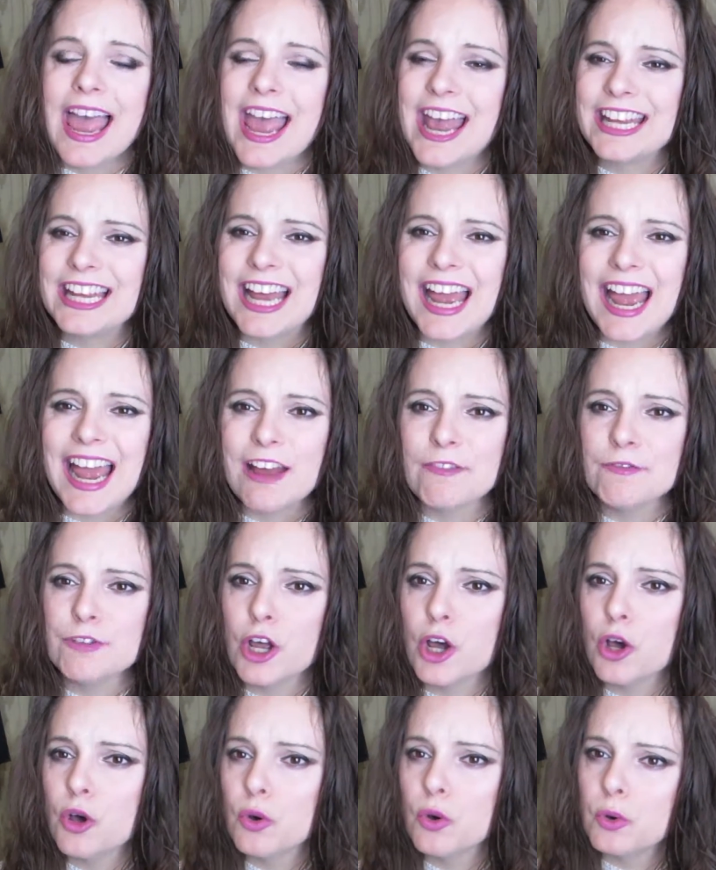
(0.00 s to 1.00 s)
And I have
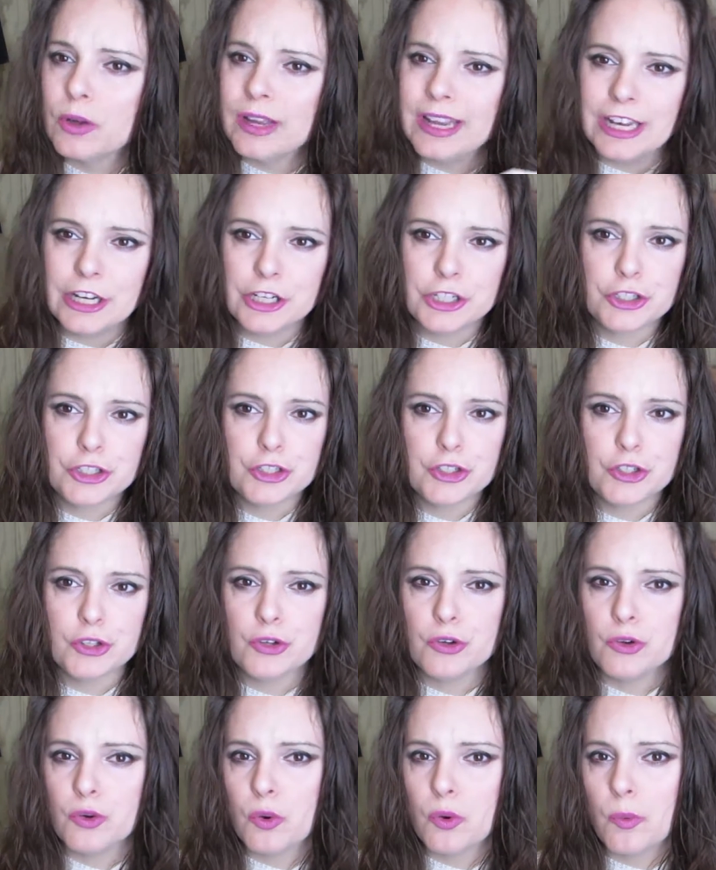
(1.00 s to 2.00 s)
no
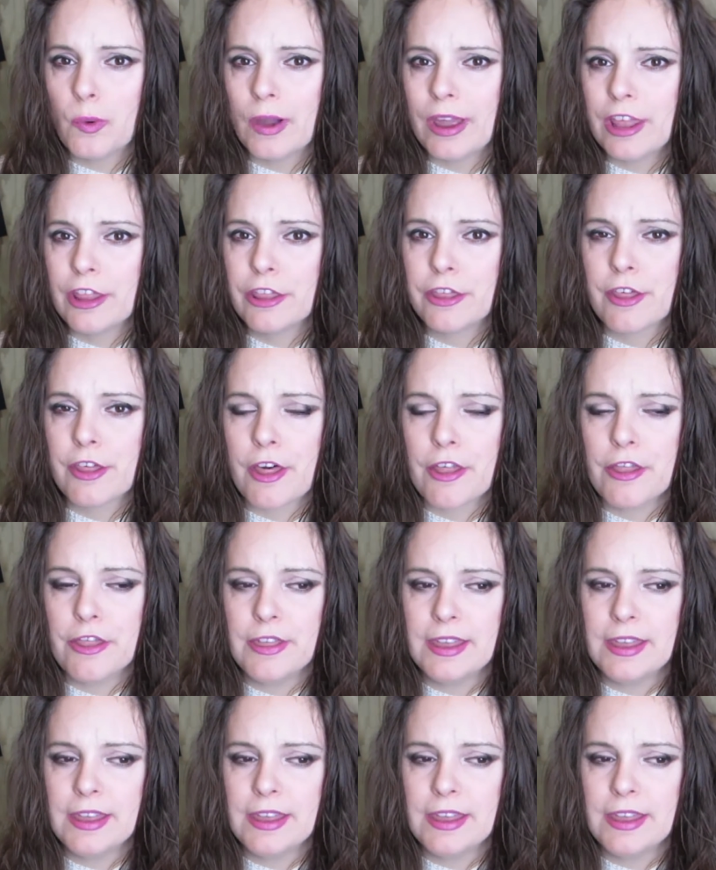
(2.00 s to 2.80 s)
issue with